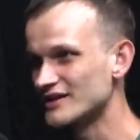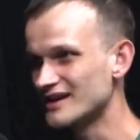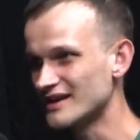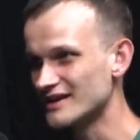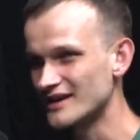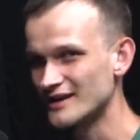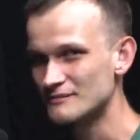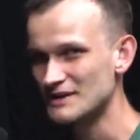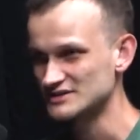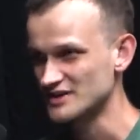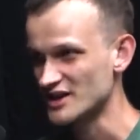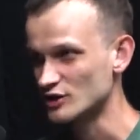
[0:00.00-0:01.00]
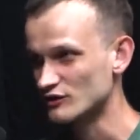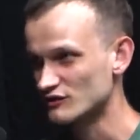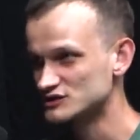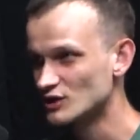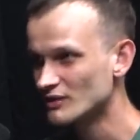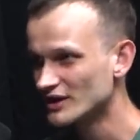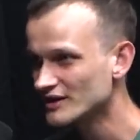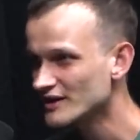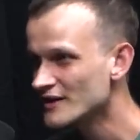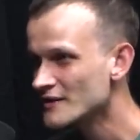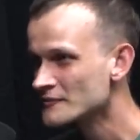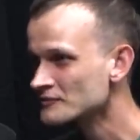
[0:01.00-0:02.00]
The balance overflow bug.
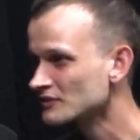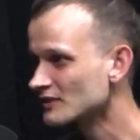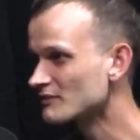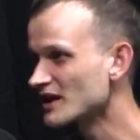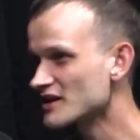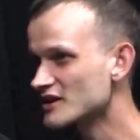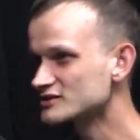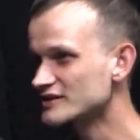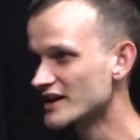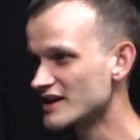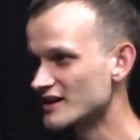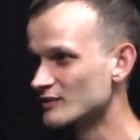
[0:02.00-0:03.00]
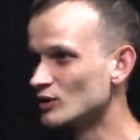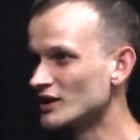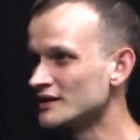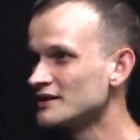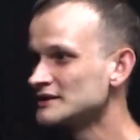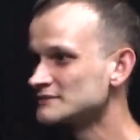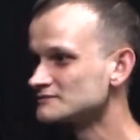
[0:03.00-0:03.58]
Basically, someone